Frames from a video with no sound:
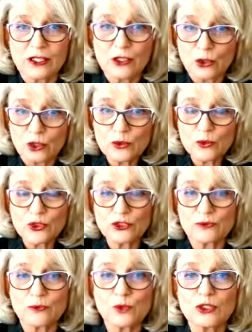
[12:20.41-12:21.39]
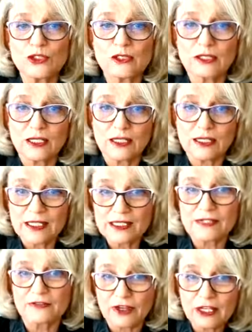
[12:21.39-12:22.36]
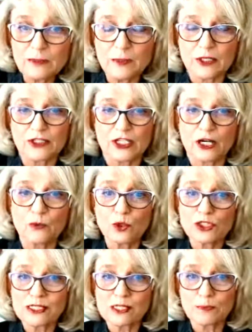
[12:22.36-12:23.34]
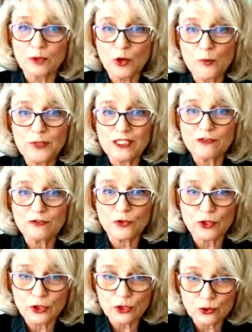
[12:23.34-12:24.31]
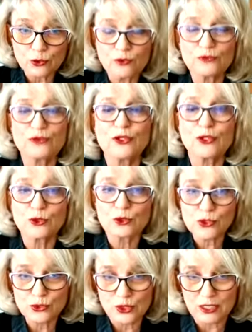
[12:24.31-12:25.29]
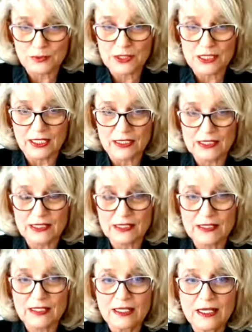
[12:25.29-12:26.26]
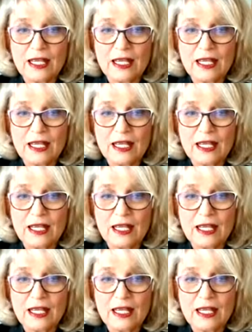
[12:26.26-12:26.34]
Learn what, what uh, is available there, what is appropriate for you, for your circumstances.